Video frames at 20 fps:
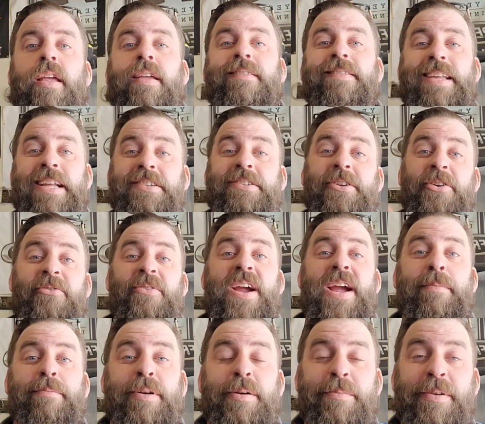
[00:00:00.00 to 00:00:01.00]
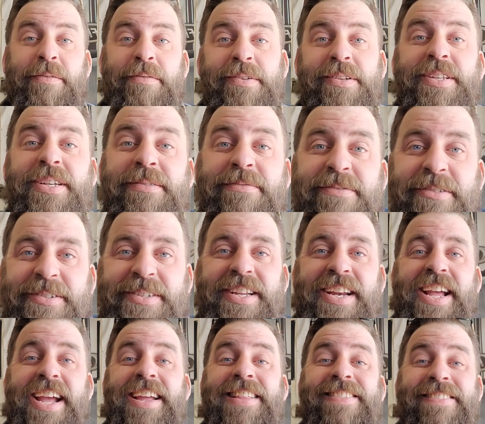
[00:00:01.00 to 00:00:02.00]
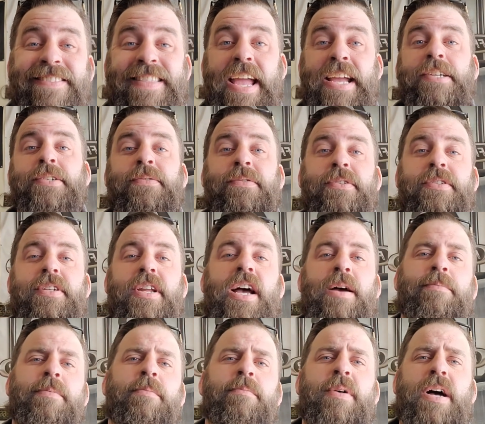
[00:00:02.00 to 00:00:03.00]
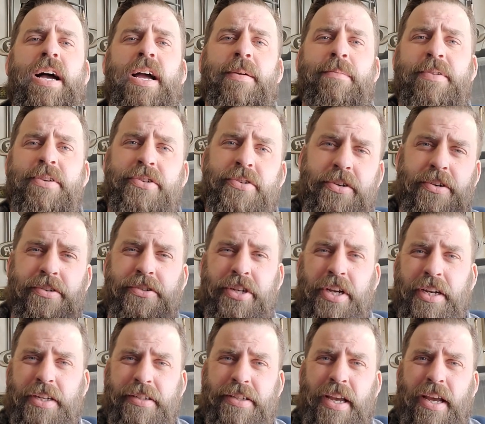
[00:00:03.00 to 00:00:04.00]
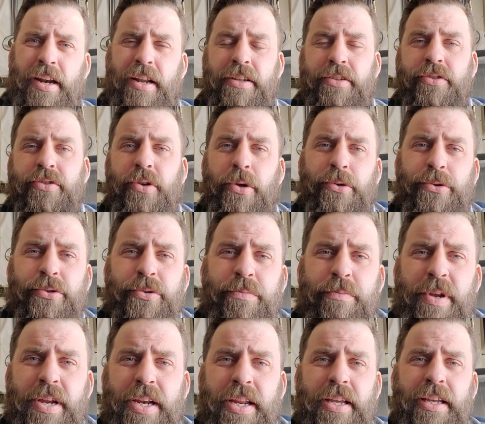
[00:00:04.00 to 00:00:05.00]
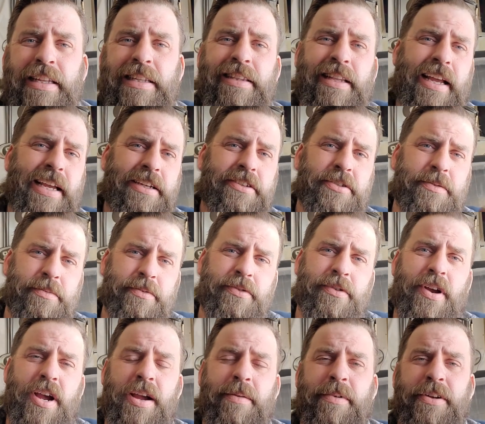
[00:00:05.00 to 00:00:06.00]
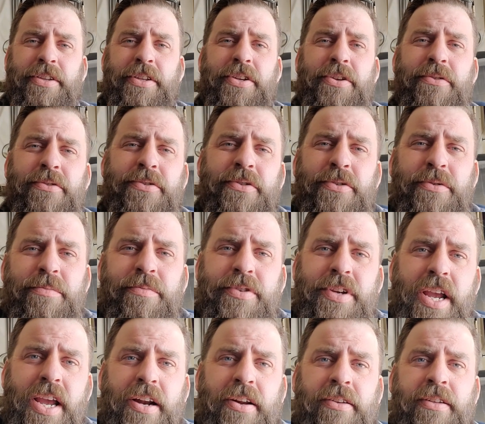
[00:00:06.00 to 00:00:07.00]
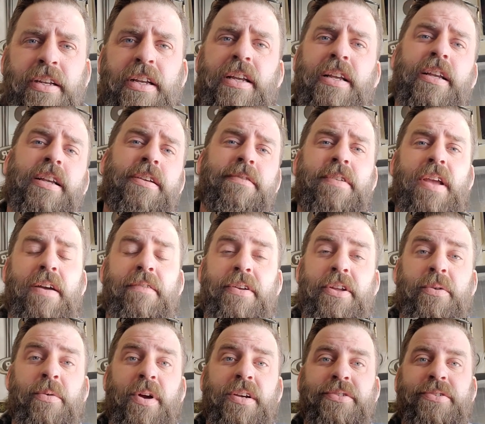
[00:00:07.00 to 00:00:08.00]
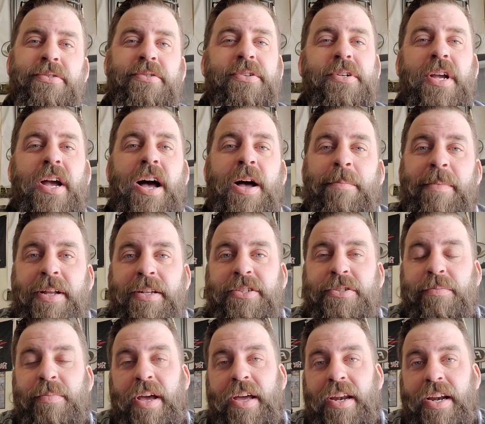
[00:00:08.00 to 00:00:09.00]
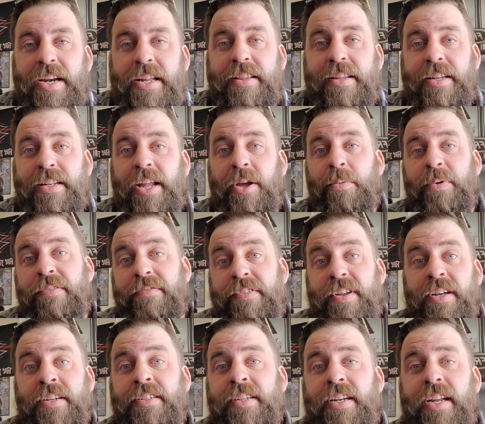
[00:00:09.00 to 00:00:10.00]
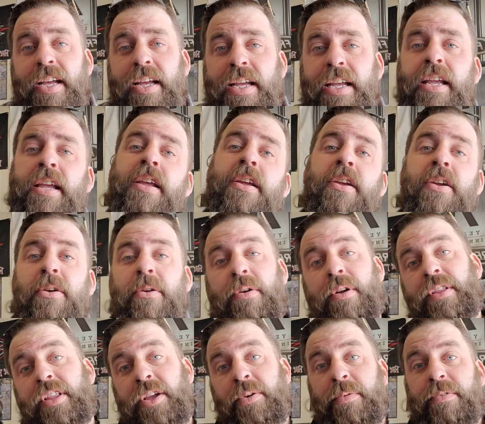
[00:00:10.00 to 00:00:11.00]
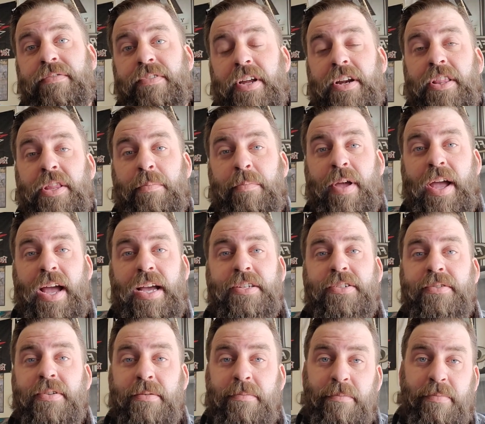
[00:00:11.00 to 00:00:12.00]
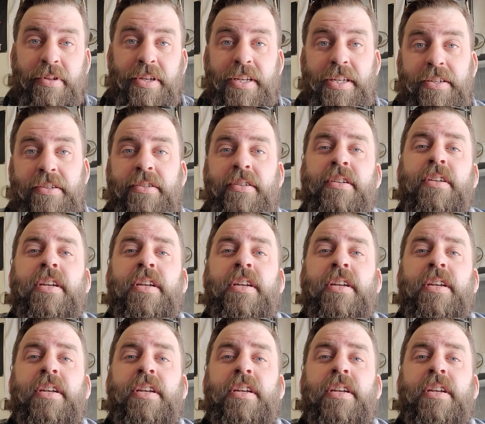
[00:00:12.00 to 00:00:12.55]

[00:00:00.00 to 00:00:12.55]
That's going to wrap up everything for today. Thanks for stopping by. Be sure to check us out on social media. Like, subscribe on the YouTube channel. If you have any questions or comments about anything that we've done today or anything we've done in the past, please